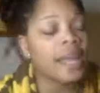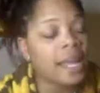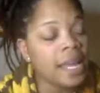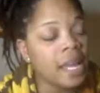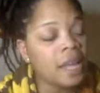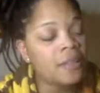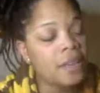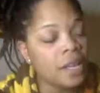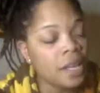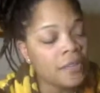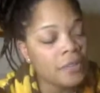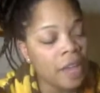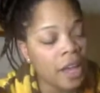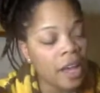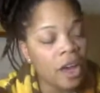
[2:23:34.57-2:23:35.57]
In even something
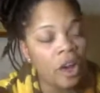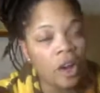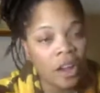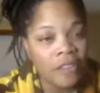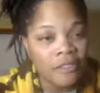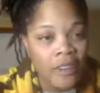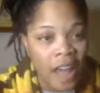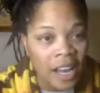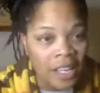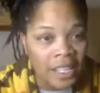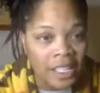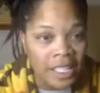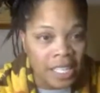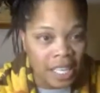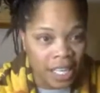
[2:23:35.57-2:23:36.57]
that they are a
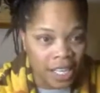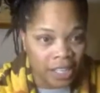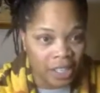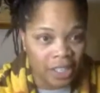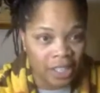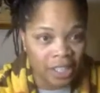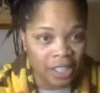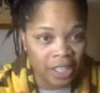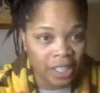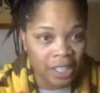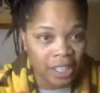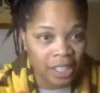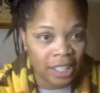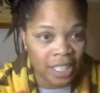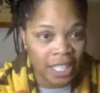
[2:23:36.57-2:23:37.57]
volunteer.
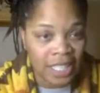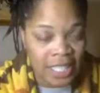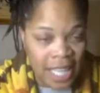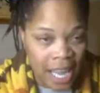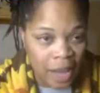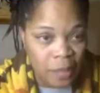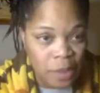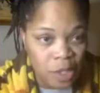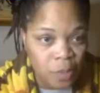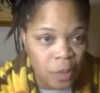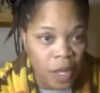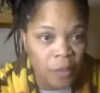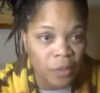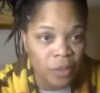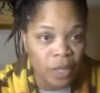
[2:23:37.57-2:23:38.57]
Damaged people